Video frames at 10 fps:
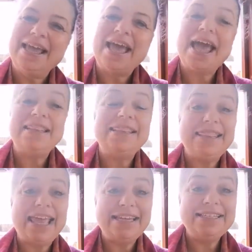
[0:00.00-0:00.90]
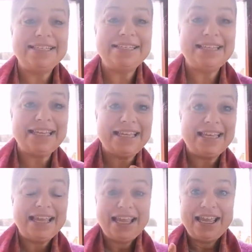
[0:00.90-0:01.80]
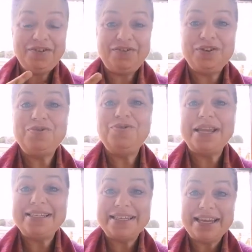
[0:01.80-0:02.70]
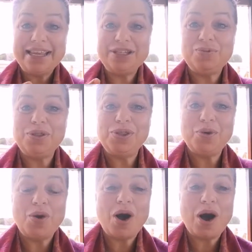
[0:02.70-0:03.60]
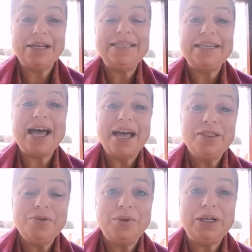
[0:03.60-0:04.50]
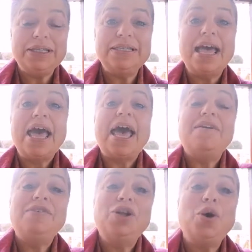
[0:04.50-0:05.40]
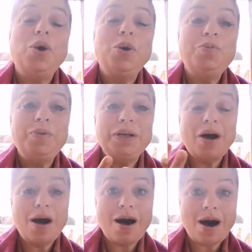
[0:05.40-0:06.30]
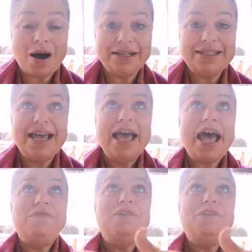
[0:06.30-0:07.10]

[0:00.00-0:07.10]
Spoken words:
And then see if it resonates with your heart. In other words, have an open heart, have